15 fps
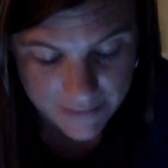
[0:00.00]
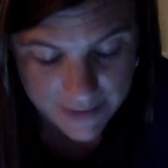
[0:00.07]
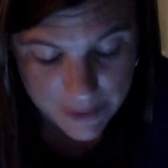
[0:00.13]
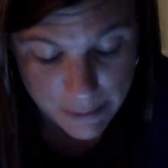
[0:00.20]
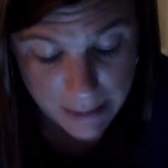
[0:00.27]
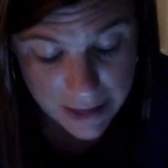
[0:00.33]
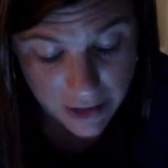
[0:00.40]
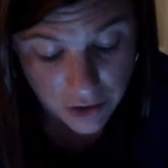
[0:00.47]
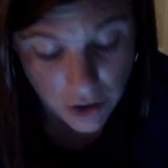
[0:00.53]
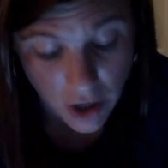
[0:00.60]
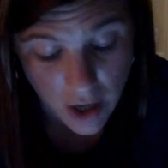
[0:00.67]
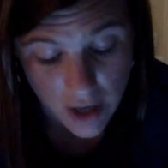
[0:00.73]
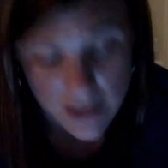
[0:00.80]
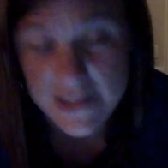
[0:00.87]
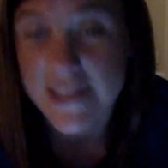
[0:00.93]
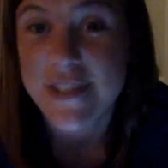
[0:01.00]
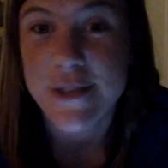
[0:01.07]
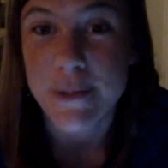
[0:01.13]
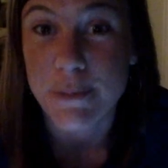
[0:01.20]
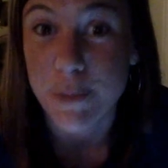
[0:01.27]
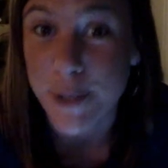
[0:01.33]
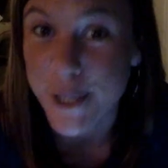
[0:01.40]
The battle caused
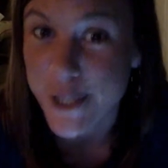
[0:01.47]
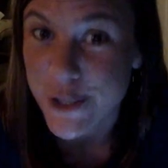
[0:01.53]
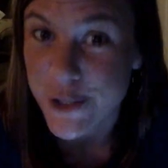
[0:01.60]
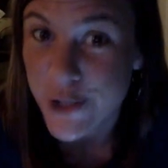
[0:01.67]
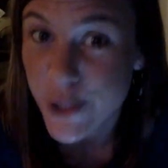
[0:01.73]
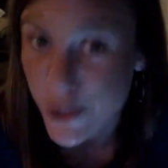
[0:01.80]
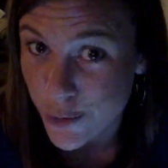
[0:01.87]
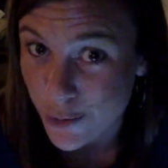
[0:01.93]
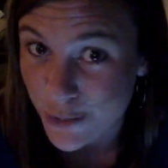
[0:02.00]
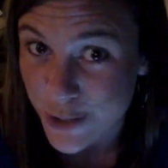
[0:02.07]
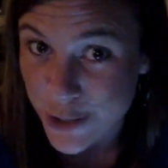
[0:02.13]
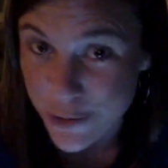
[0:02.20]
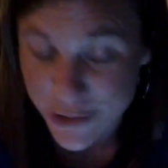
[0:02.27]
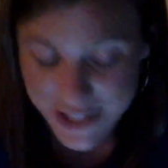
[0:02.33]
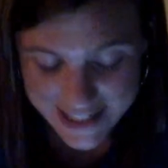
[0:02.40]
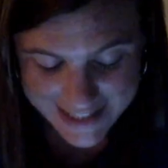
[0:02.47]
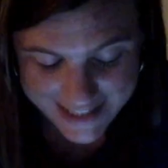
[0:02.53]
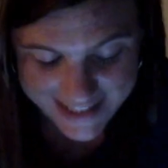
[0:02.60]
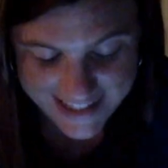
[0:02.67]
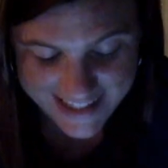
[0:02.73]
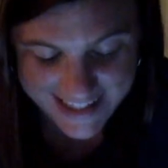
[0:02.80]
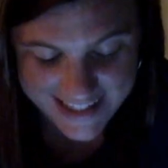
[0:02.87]
the British to retreat.
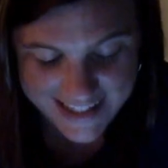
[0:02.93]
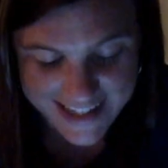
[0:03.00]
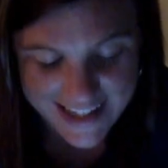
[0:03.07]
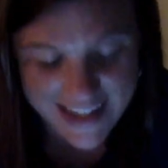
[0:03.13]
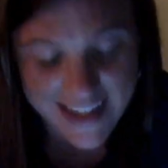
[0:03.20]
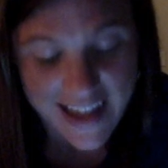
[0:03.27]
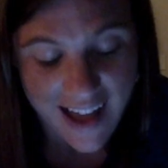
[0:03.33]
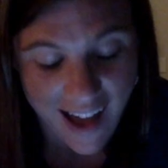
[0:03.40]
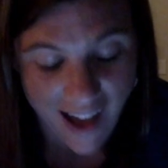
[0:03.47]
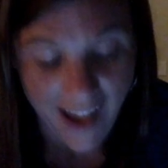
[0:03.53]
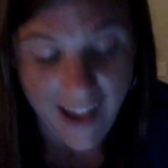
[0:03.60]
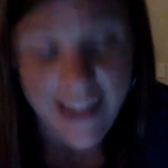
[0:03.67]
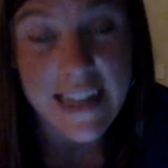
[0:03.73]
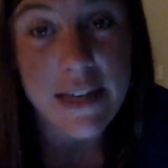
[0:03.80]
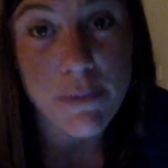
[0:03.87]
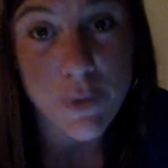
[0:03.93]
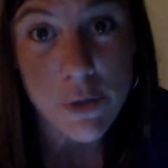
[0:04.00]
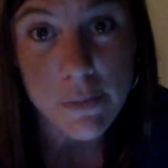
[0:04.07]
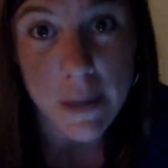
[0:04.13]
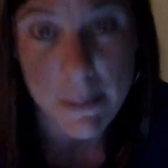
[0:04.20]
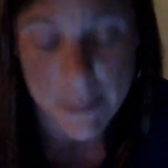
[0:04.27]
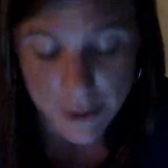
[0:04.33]
I am
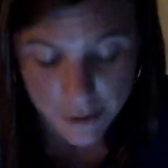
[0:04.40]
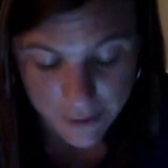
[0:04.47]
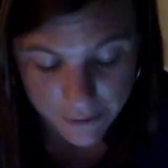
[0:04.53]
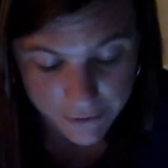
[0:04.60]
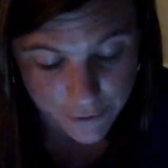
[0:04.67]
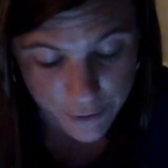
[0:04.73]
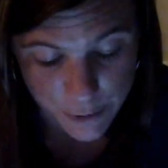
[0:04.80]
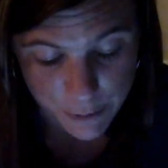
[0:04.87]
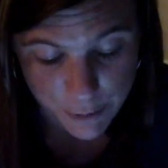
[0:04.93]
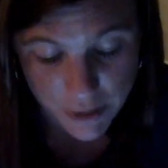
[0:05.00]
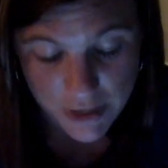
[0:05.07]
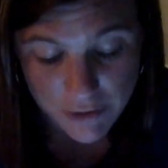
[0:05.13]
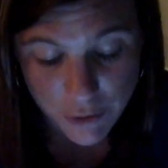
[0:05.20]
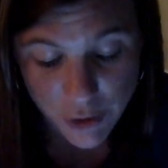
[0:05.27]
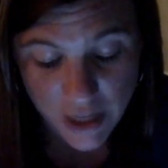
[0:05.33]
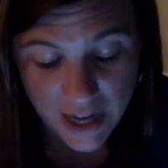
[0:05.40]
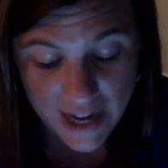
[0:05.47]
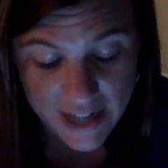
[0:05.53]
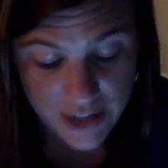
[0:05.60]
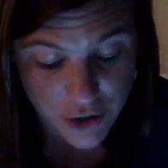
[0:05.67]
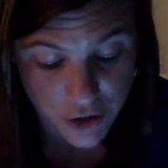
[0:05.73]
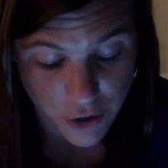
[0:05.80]
remembered for the bravery
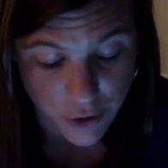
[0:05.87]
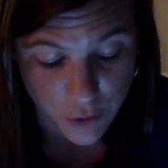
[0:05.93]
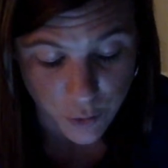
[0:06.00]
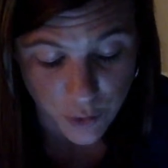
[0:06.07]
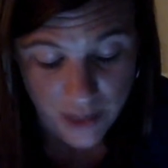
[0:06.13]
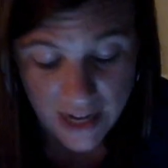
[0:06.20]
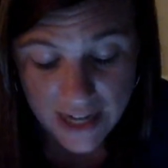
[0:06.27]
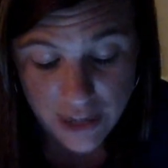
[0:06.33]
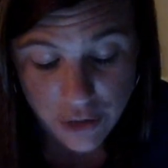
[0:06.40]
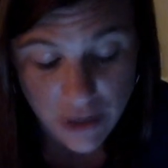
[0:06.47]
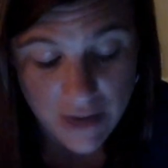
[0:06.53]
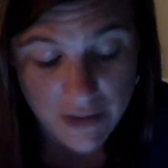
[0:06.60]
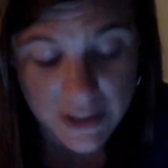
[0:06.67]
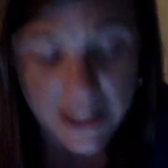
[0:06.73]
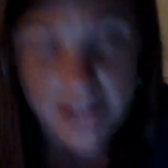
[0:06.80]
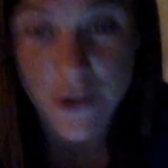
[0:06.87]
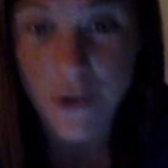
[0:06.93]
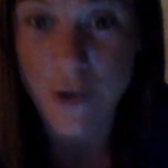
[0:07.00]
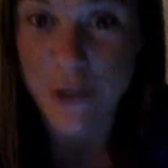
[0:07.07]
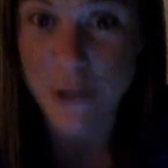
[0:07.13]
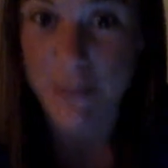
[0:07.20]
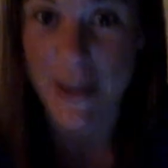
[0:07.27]
I showed when I traveled on
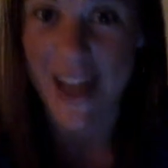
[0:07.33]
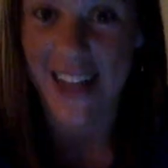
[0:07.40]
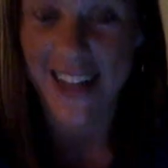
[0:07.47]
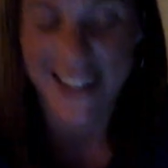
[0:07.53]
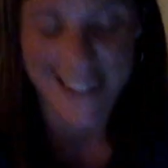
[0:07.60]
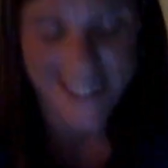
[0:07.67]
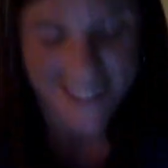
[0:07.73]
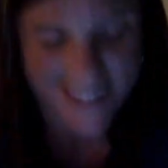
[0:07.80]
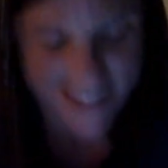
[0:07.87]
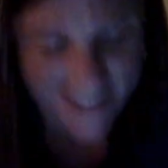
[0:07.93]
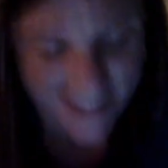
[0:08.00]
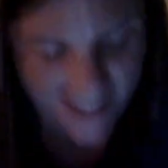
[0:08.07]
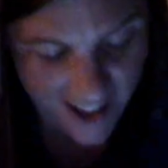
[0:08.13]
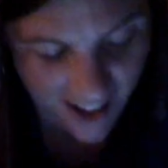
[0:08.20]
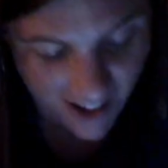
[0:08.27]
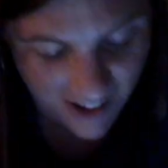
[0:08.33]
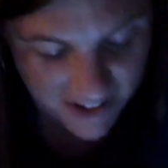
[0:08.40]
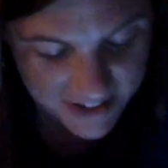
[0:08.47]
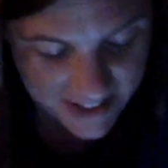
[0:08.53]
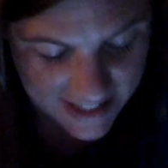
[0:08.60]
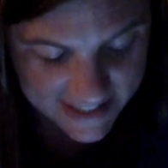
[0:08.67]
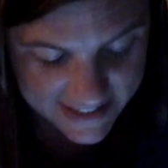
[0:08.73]
horseback all
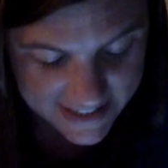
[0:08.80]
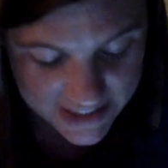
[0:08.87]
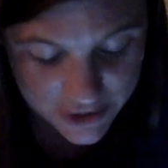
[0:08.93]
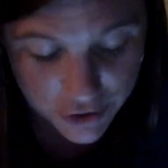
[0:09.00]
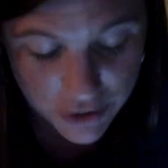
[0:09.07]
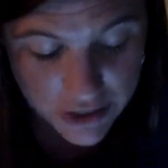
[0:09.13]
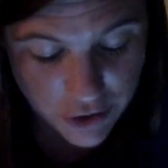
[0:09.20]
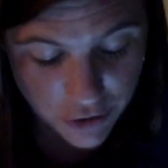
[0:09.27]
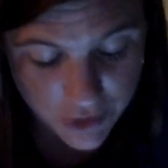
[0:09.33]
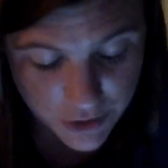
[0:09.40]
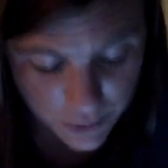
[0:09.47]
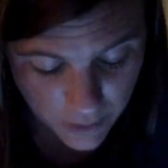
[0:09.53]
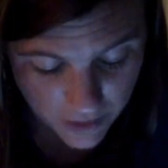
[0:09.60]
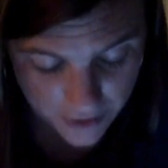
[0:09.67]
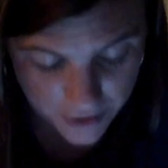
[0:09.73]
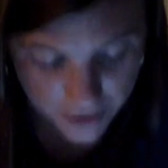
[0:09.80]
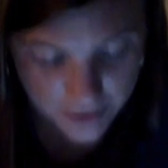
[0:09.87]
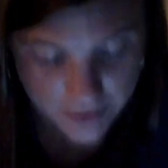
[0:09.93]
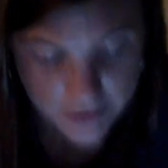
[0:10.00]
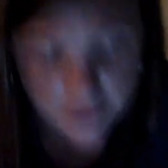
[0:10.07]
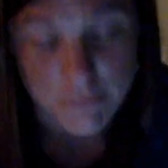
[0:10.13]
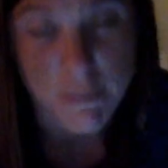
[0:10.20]
night in treacherous weather
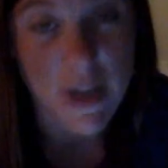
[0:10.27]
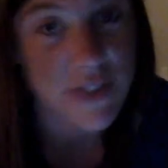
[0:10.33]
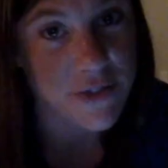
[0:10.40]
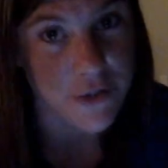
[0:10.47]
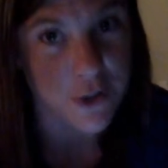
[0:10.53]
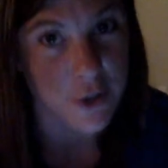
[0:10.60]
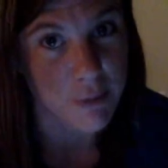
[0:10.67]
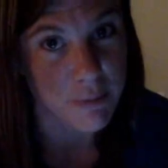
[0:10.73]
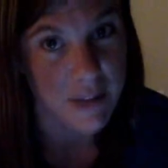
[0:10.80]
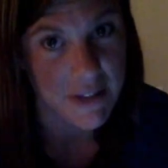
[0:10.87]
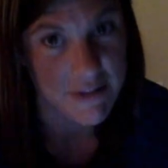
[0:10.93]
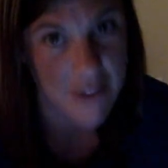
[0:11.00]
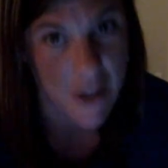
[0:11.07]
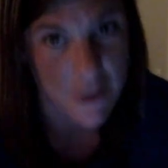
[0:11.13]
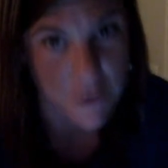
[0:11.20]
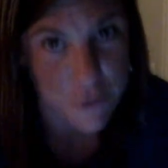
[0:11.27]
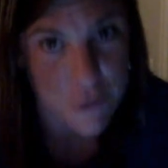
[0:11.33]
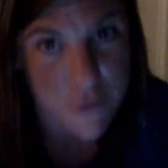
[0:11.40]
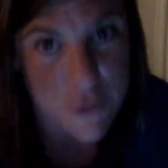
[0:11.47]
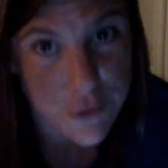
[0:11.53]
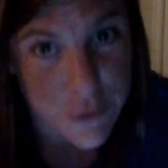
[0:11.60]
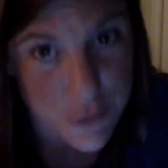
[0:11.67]
to muster my father's
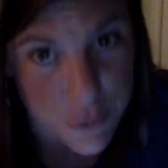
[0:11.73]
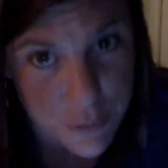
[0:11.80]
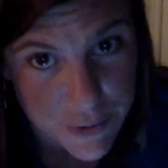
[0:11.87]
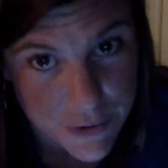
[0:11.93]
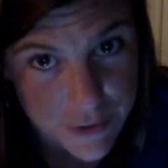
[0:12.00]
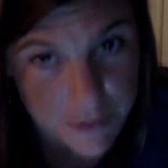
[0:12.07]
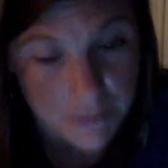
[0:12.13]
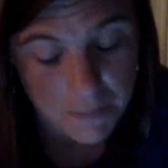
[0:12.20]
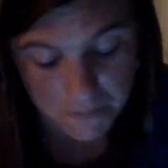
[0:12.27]
troops.